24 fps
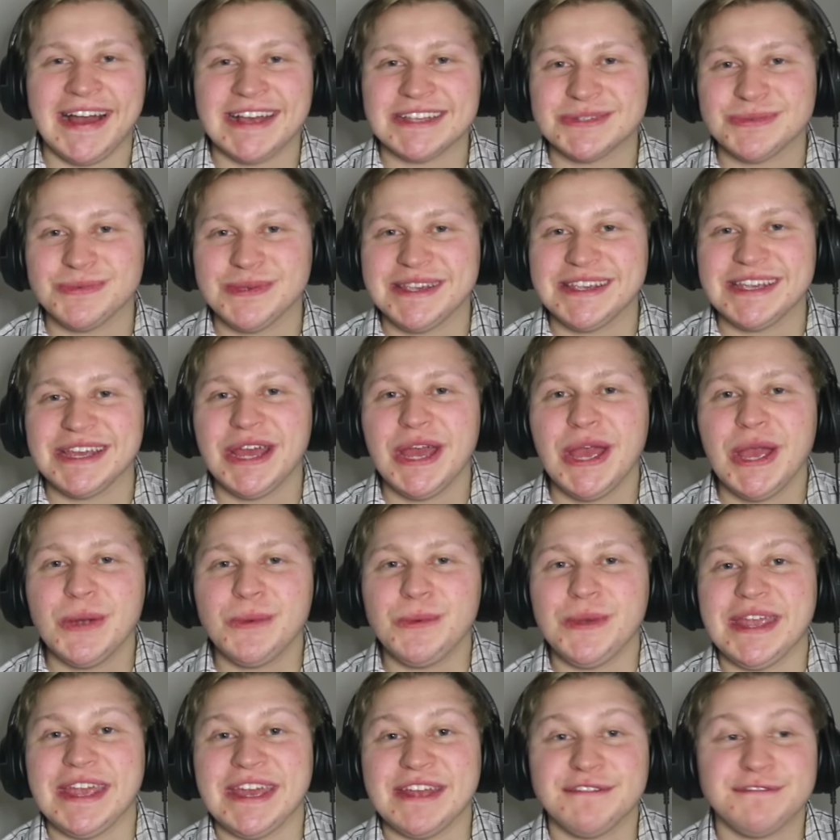last week
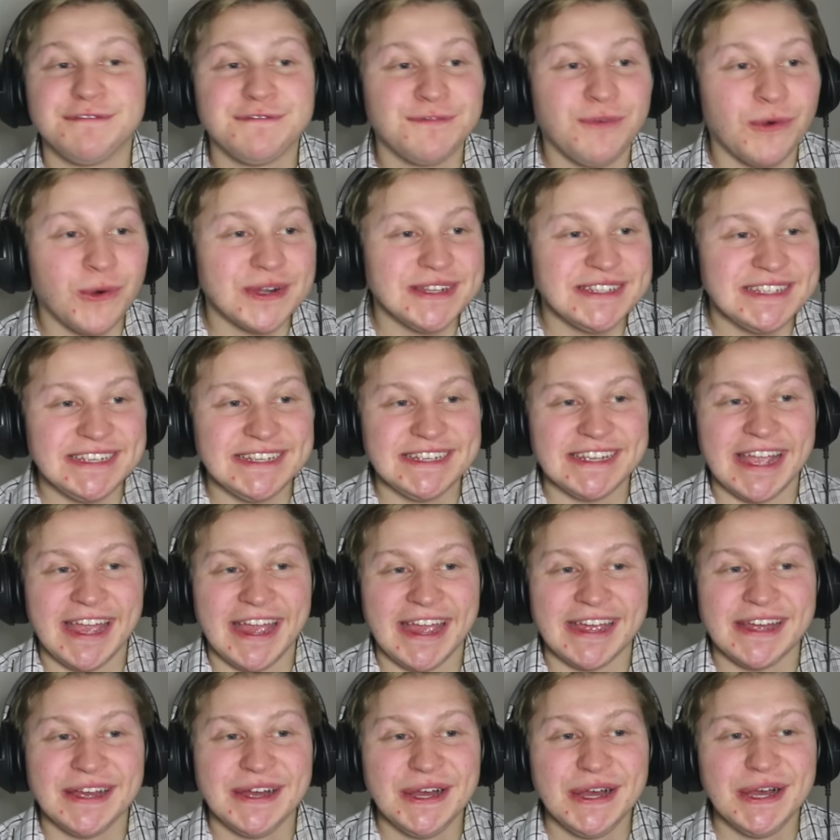we hit
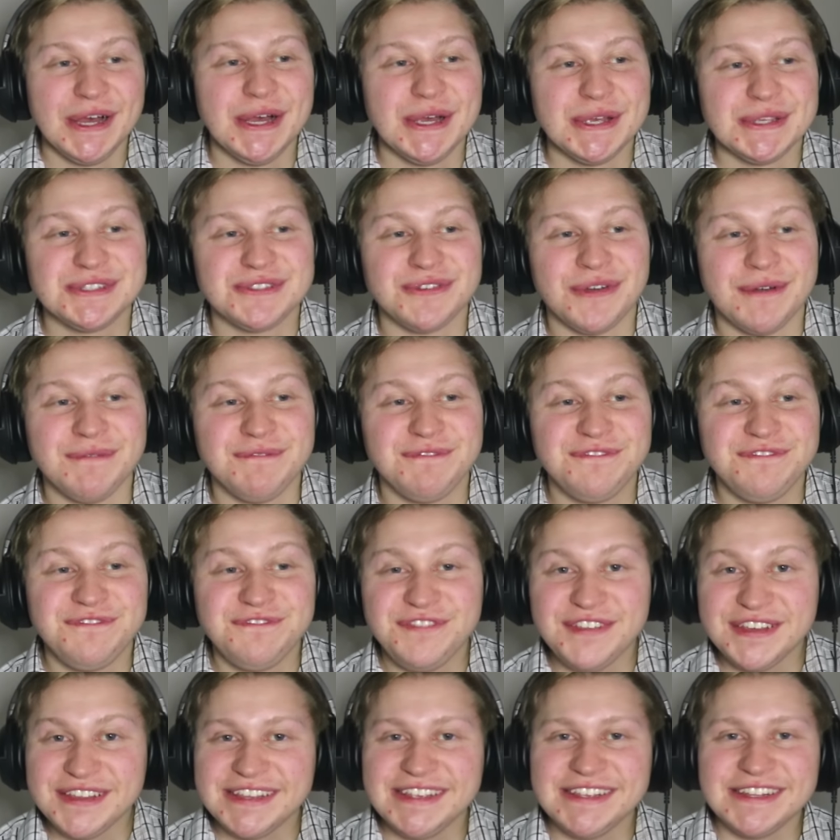14K, so I'm
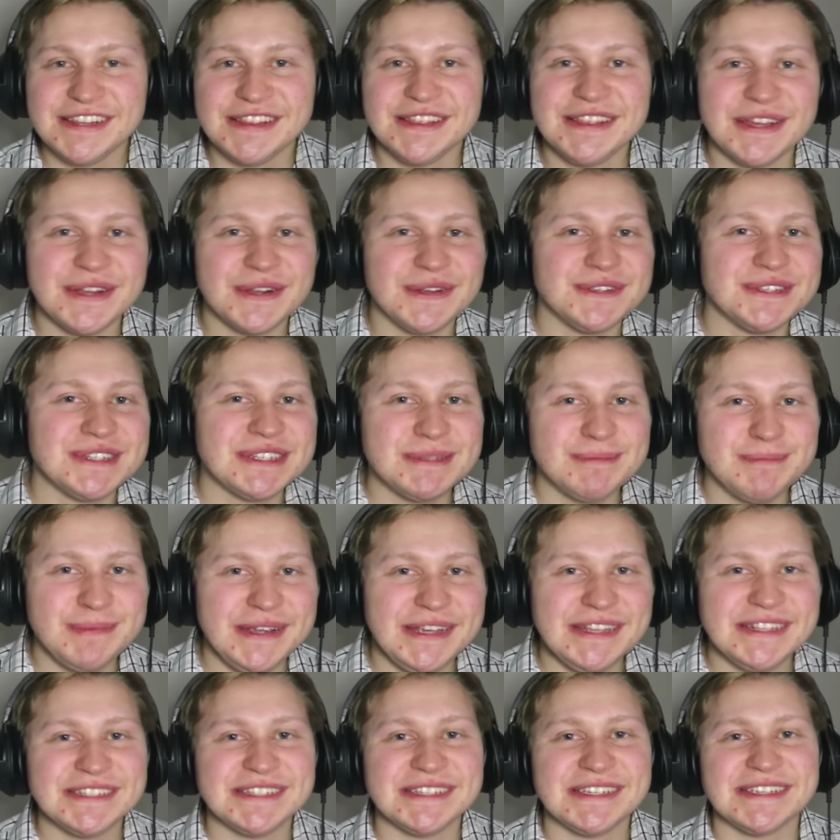feeling a little
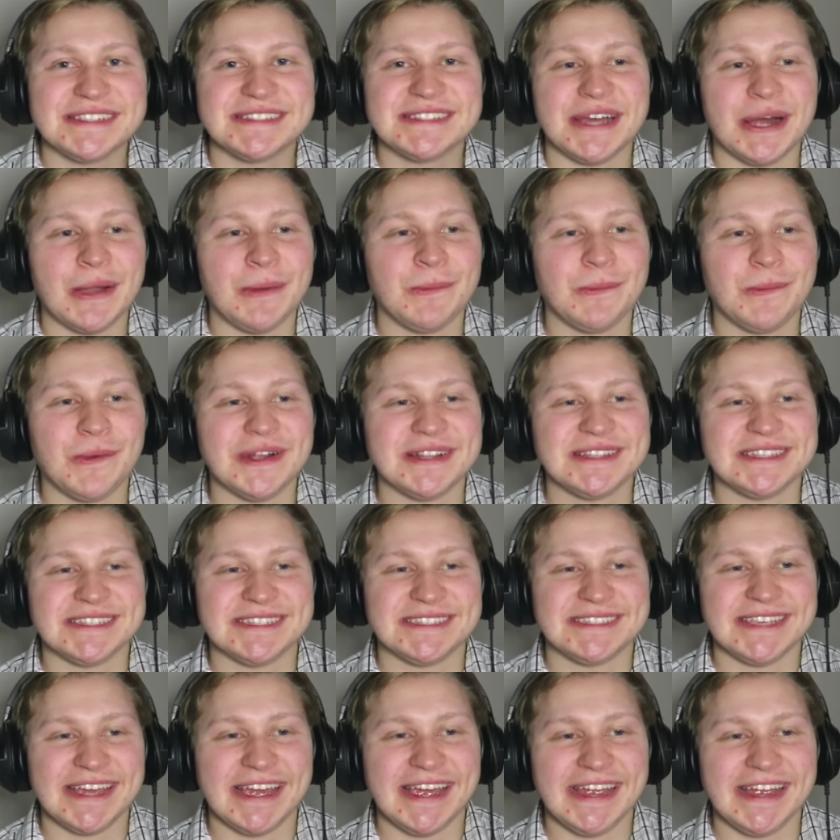speechless on what to
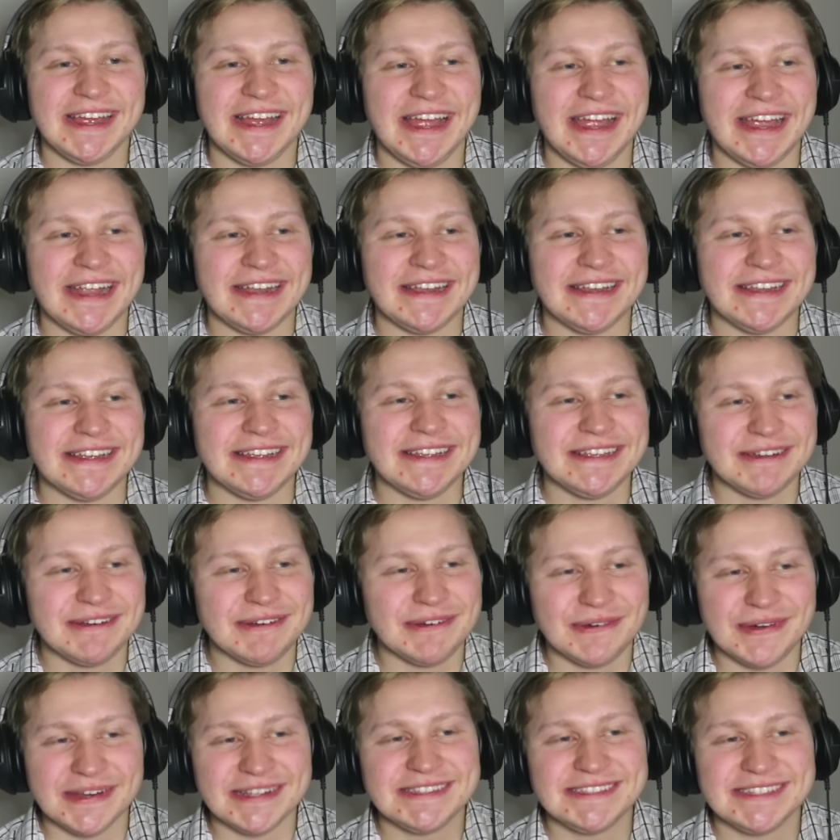say, and
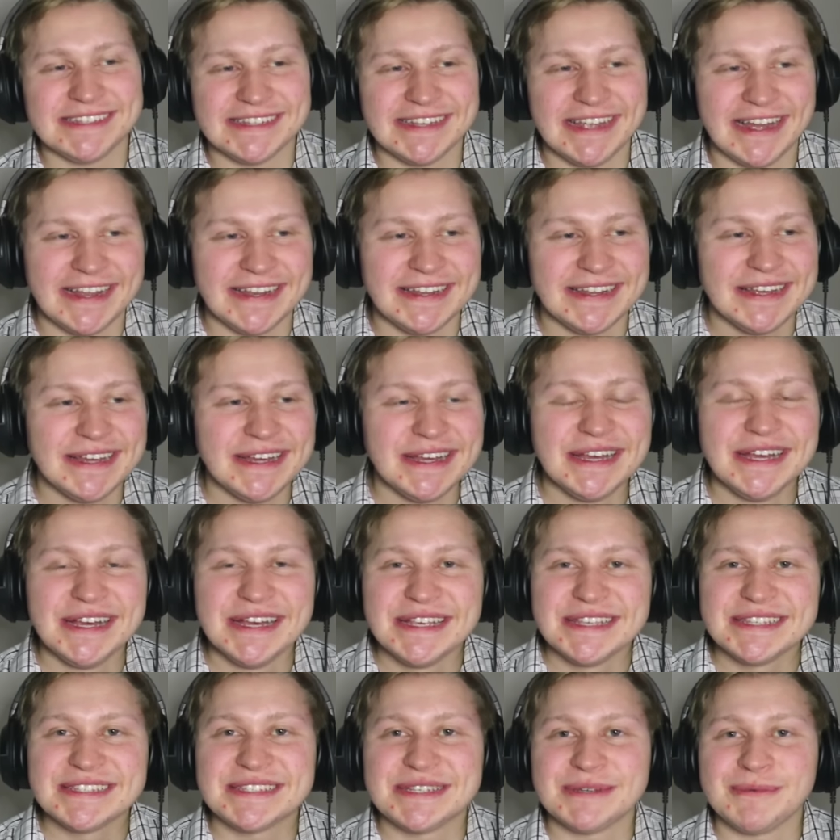once again,
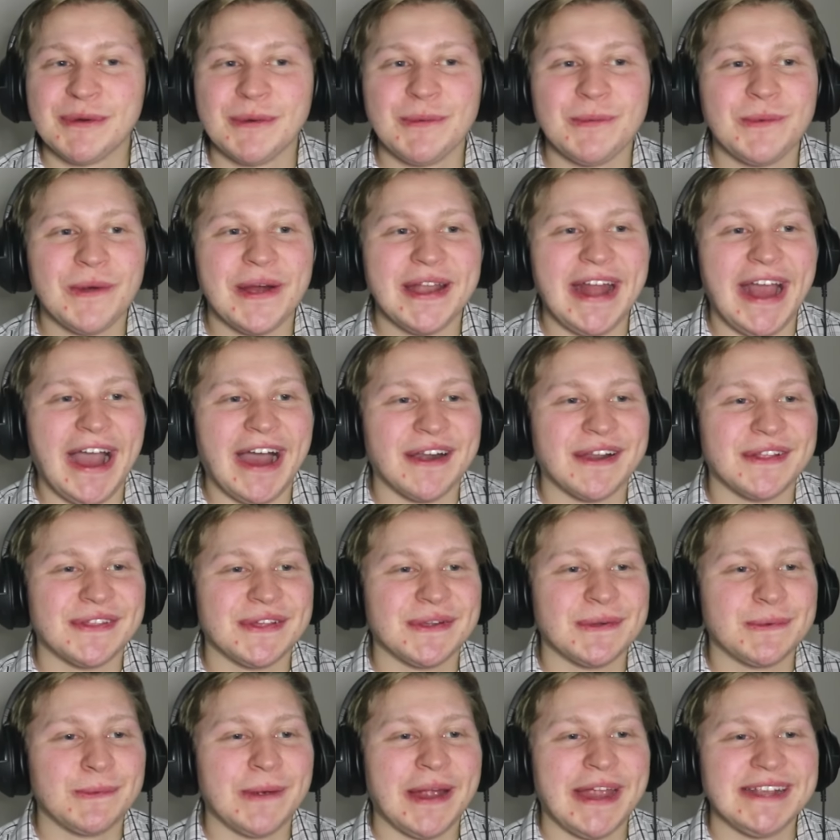someone went out of
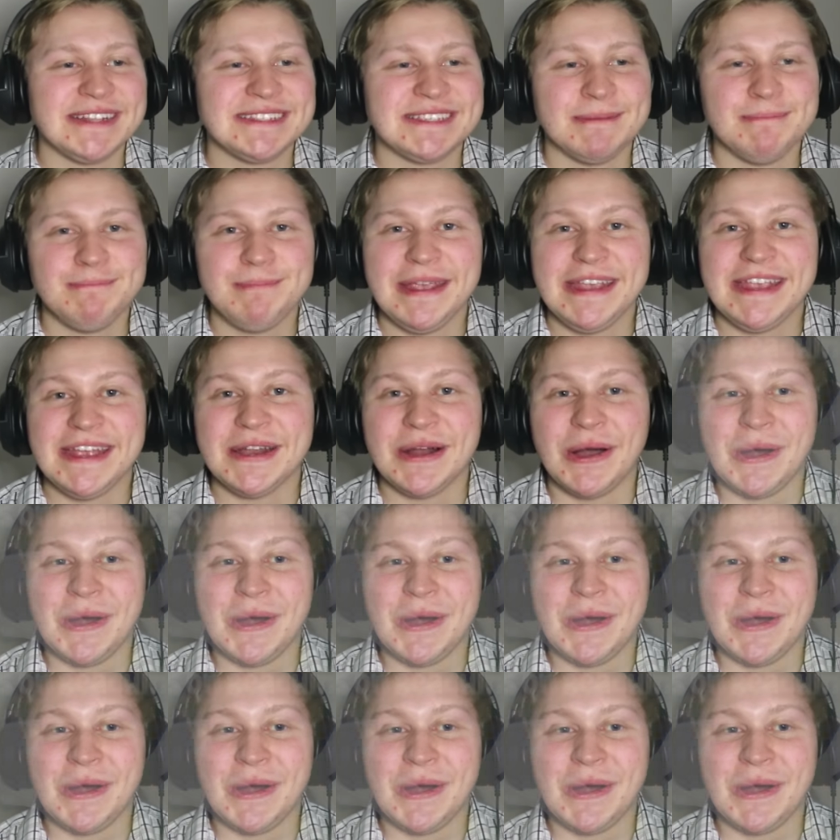their way to make